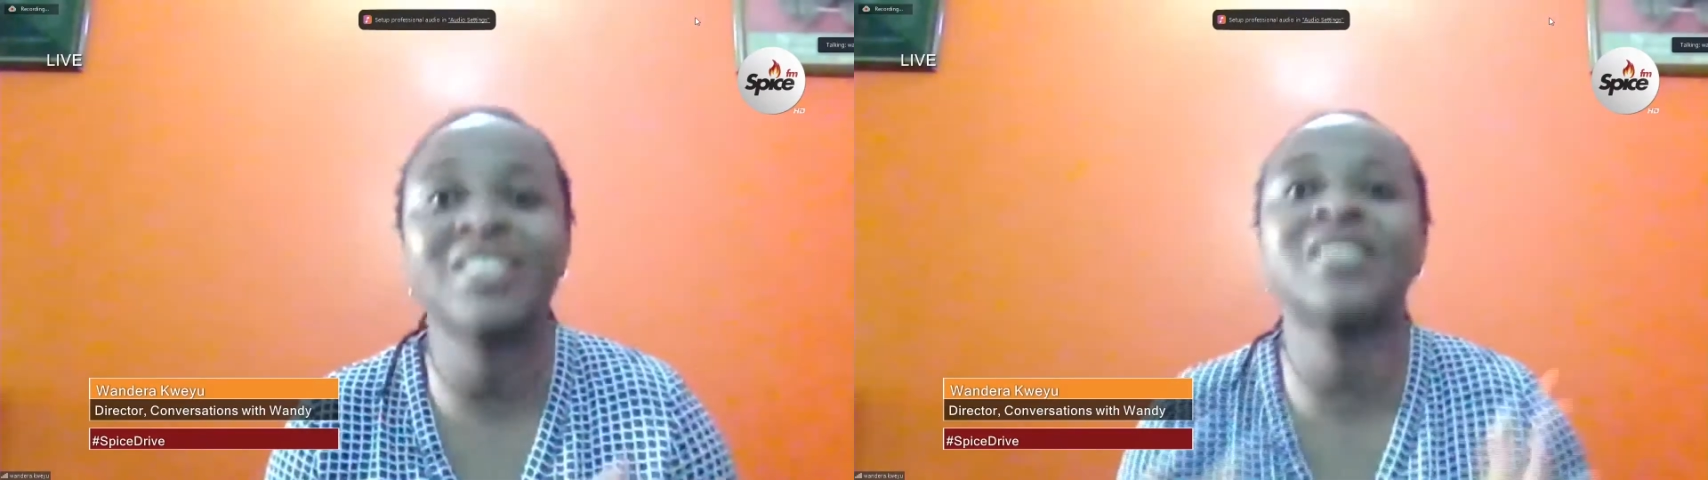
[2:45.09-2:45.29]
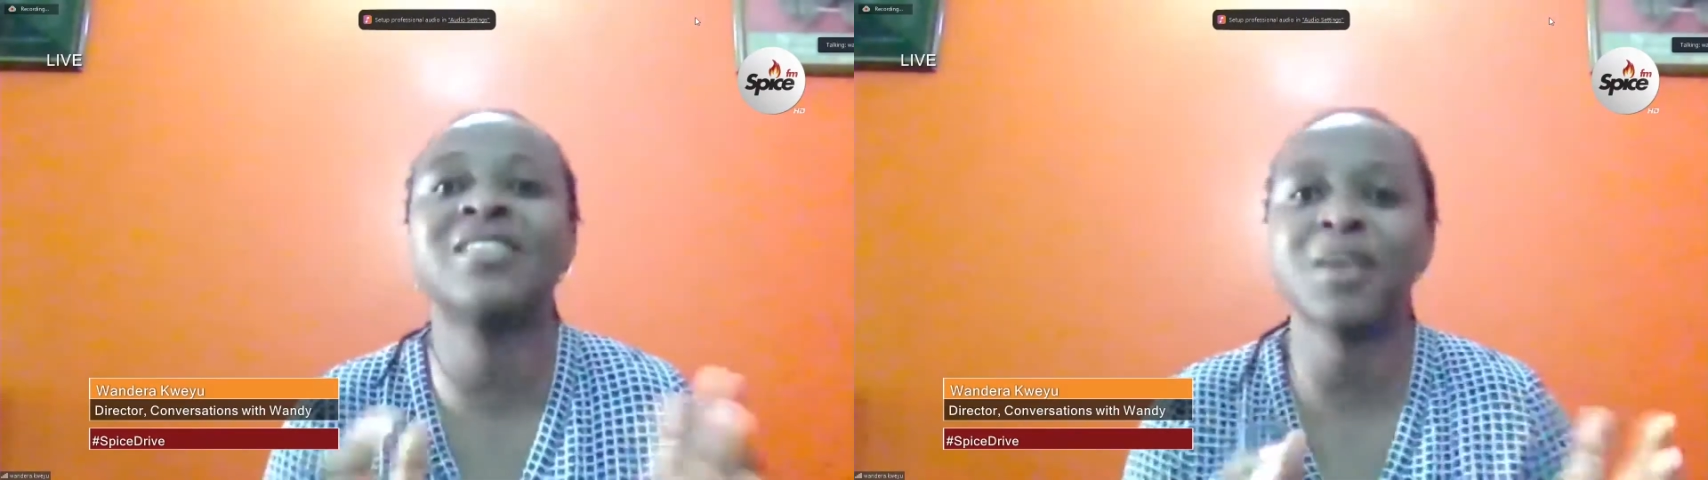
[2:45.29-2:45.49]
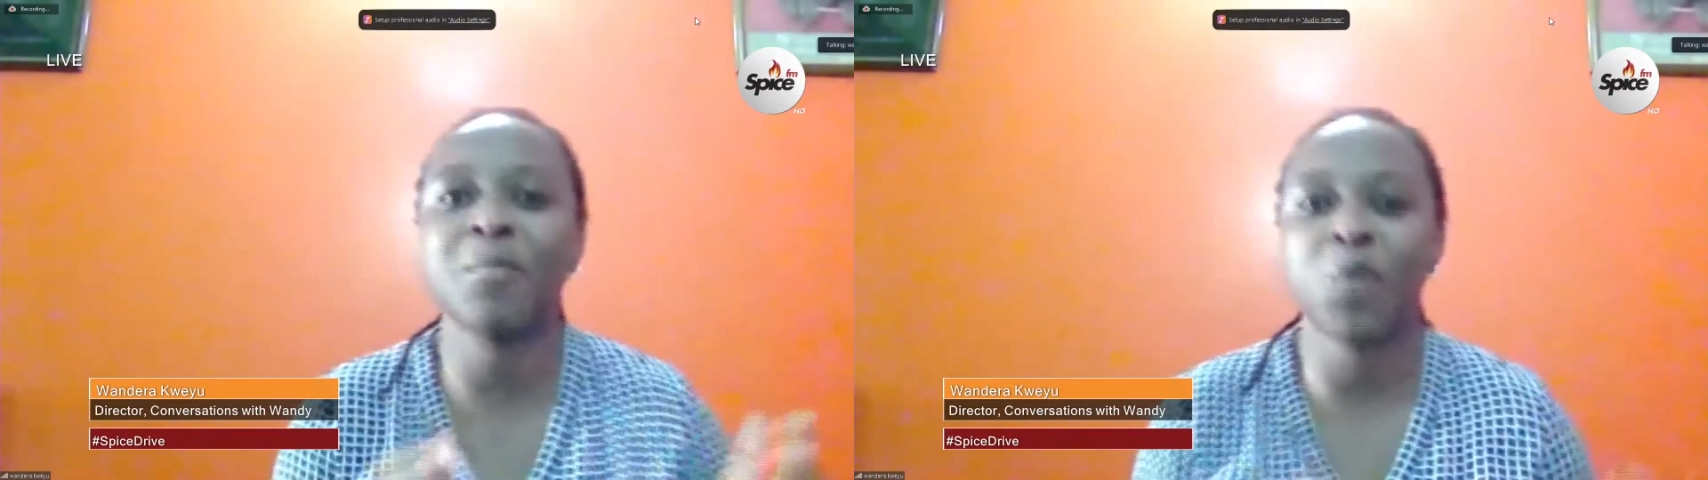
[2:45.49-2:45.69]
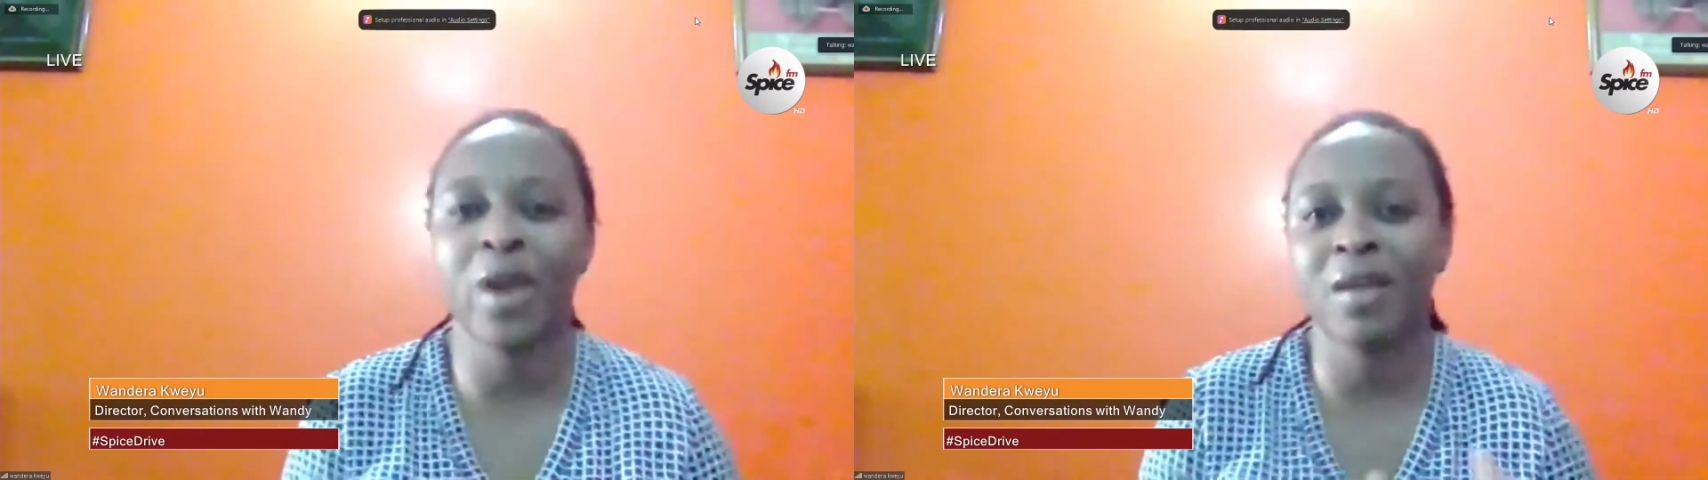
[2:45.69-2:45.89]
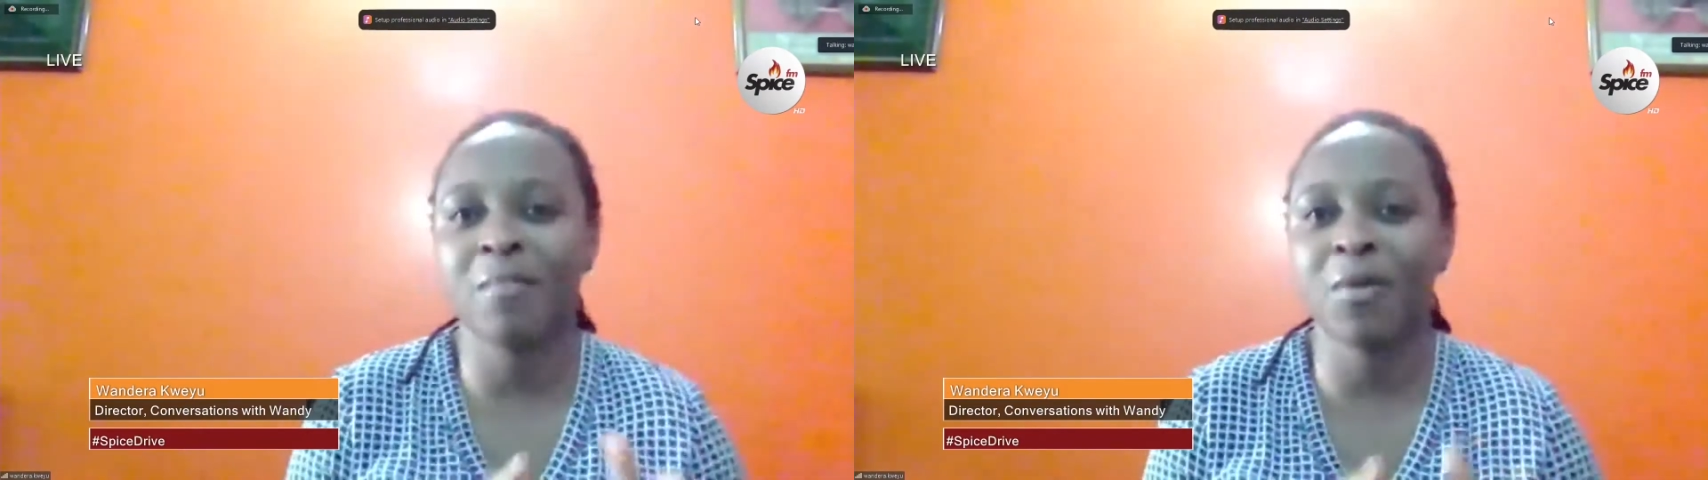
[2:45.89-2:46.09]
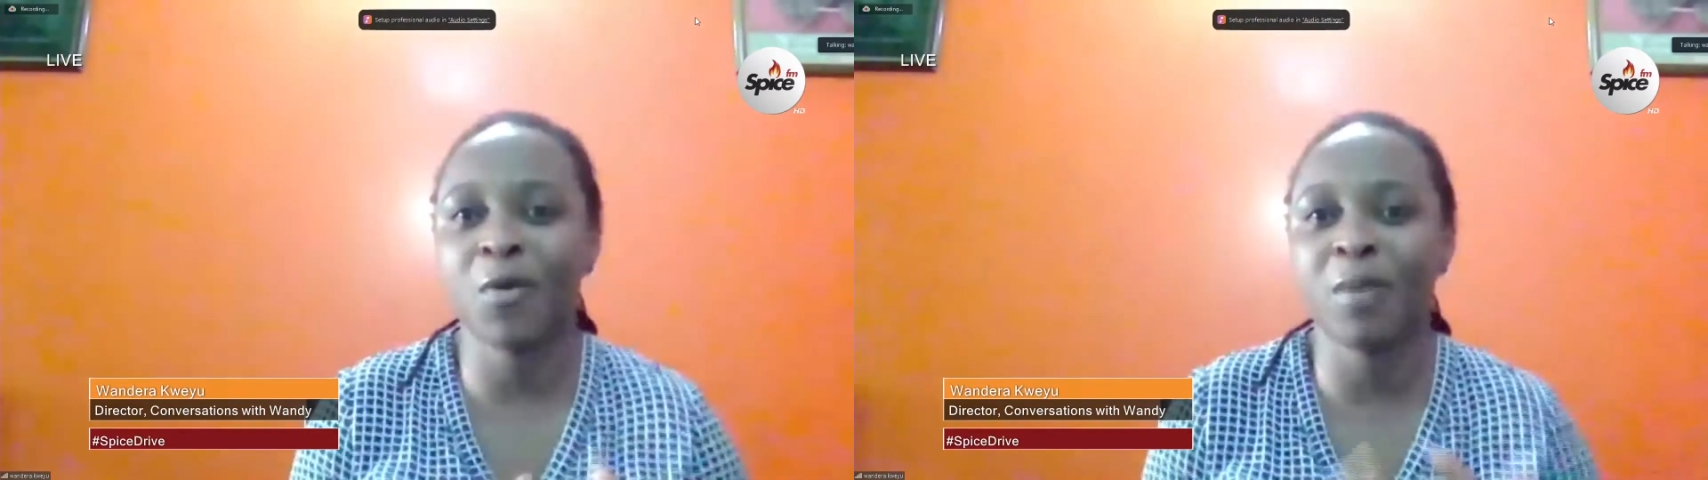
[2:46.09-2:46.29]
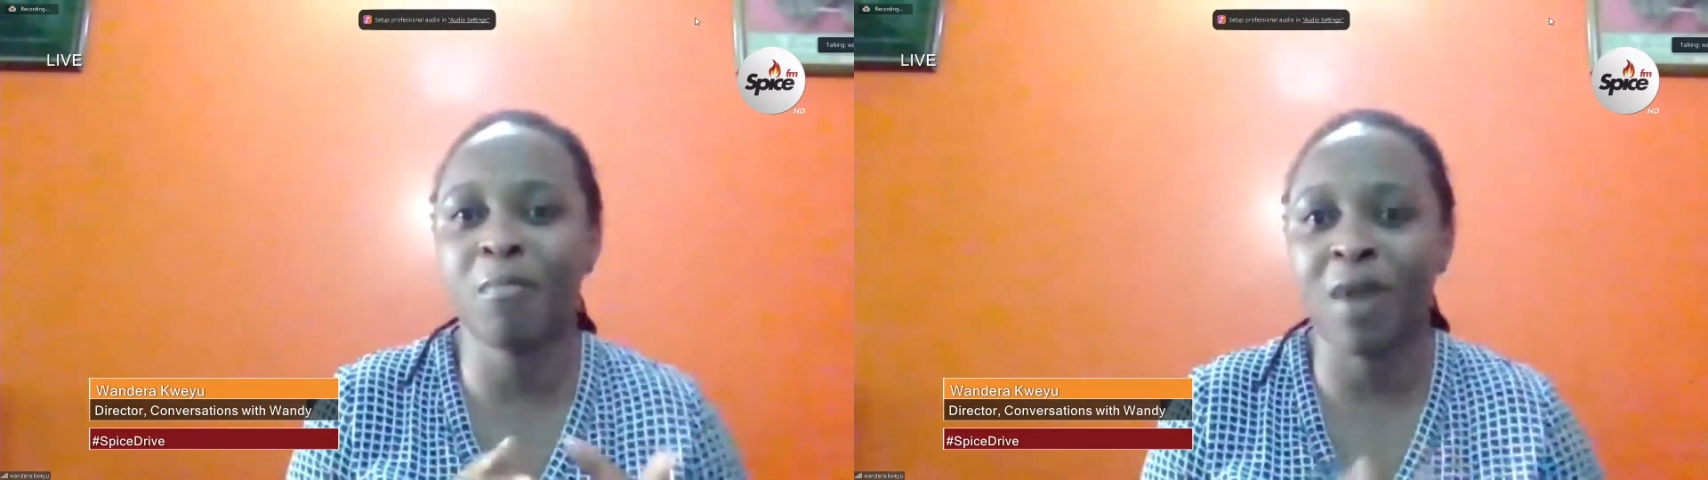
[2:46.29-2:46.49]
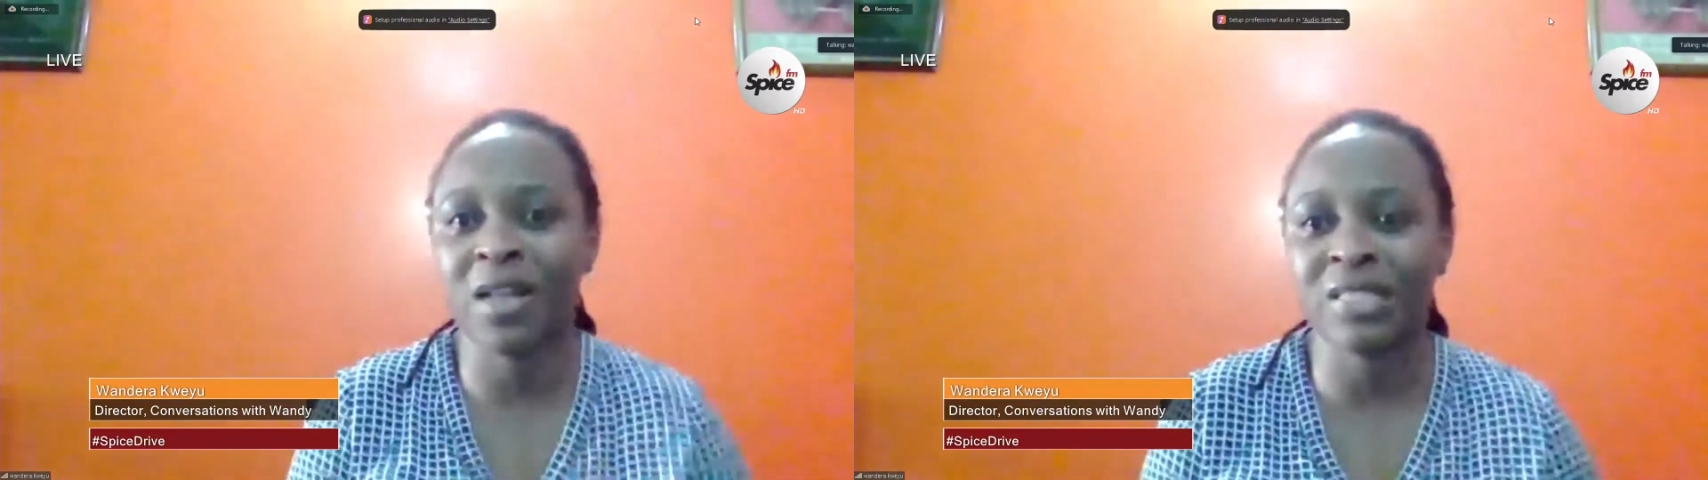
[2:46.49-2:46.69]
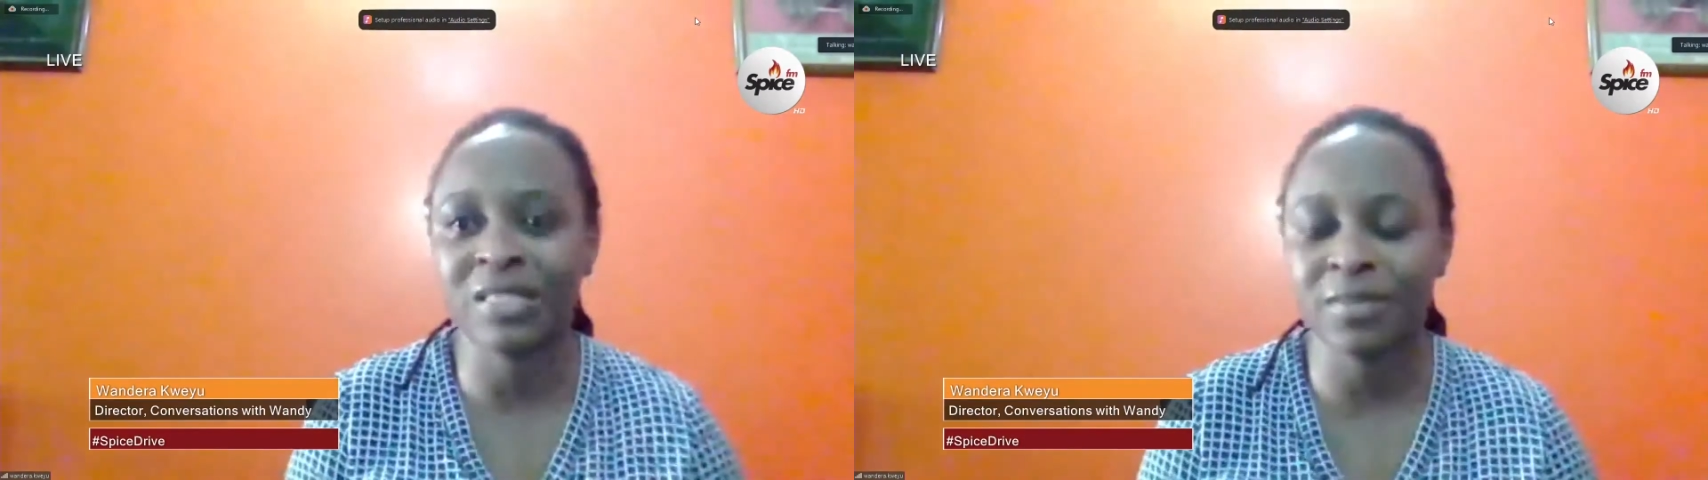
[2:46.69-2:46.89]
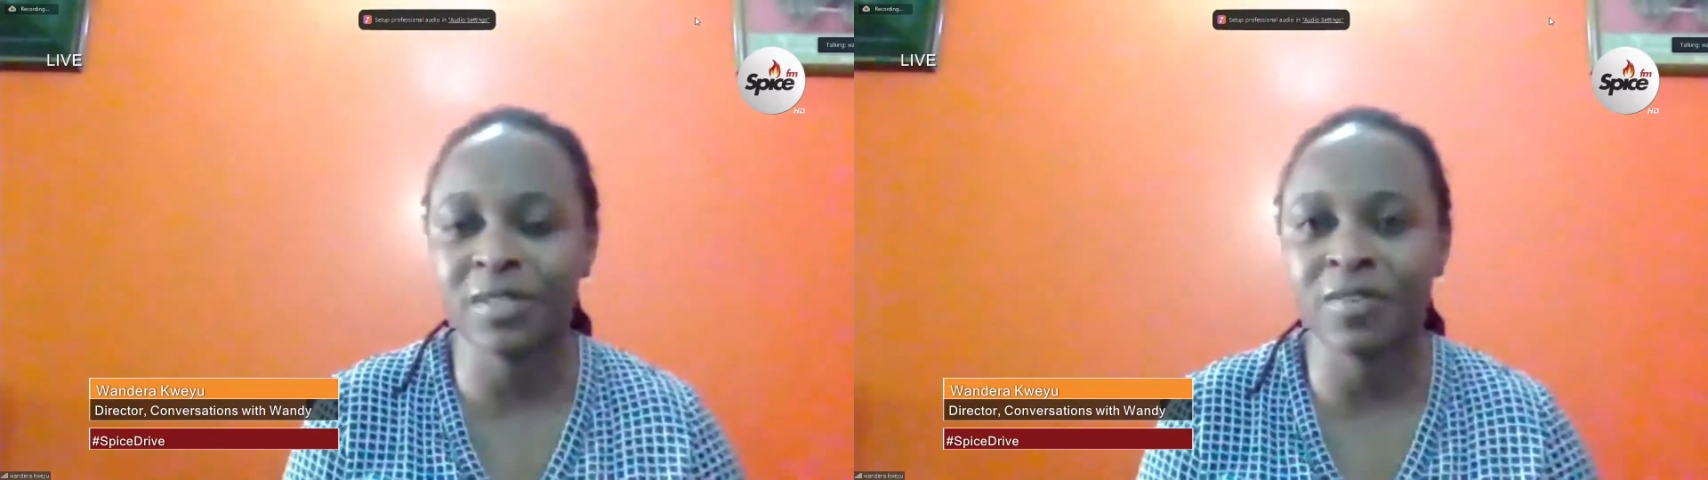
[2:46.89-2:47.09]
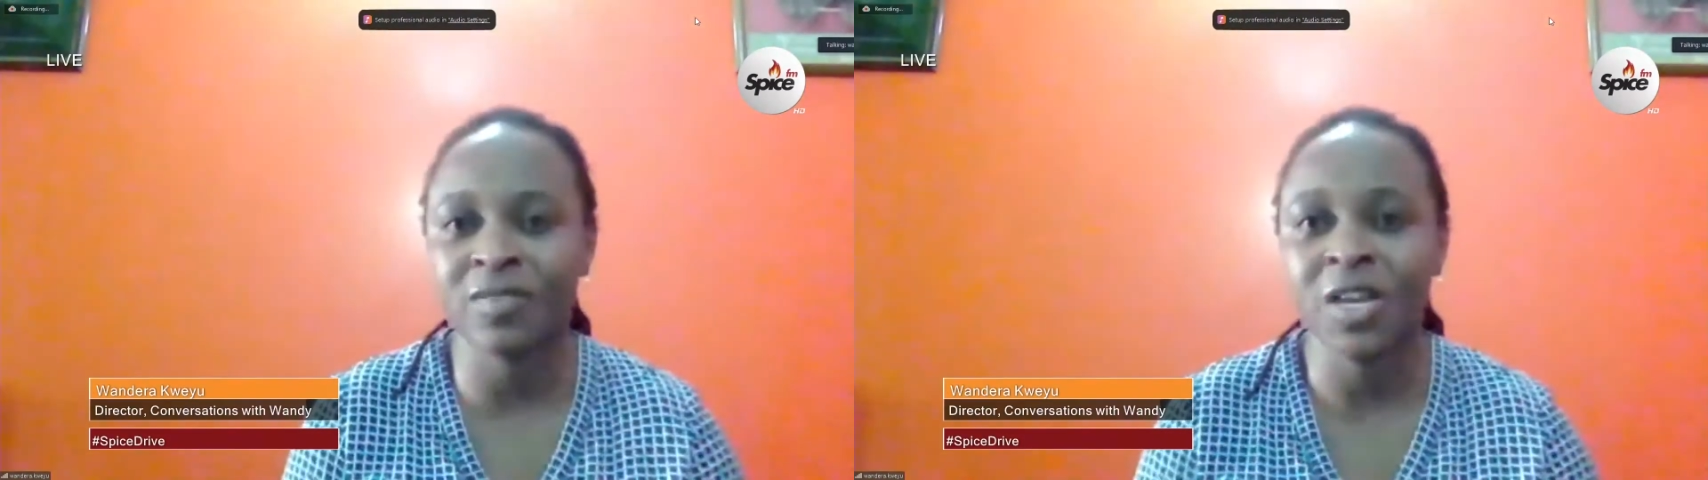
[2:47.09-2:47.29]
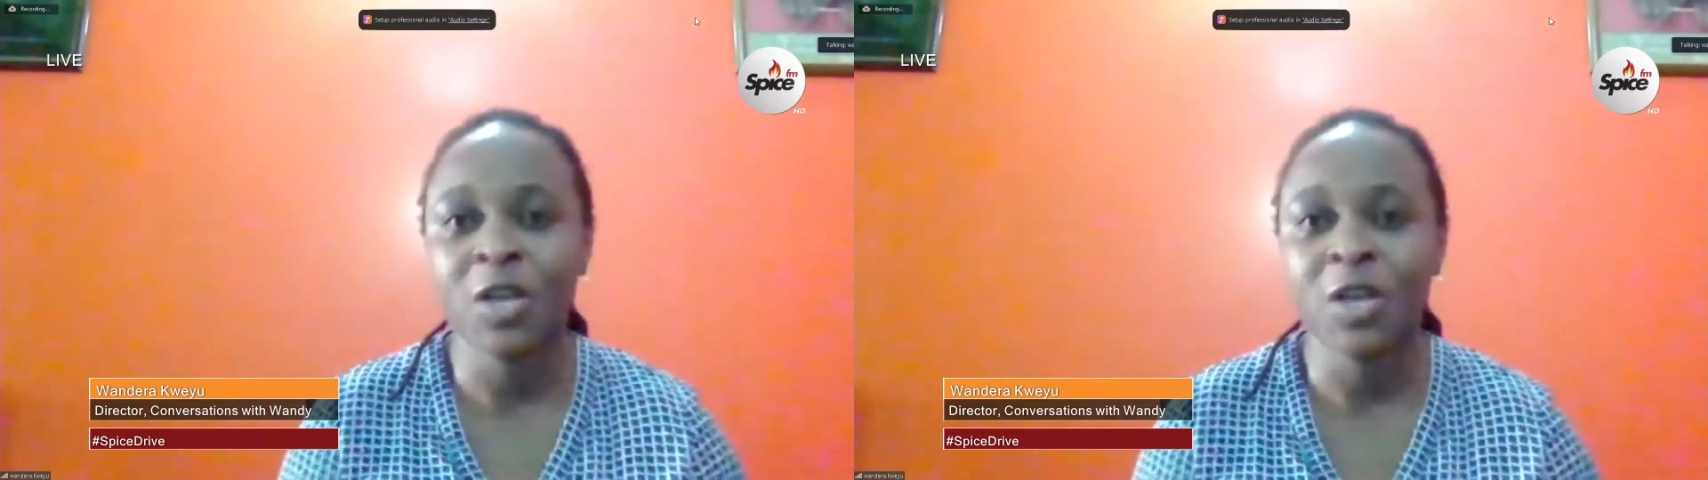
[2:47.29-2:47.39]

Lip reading: It's the same way an employer brands themselves.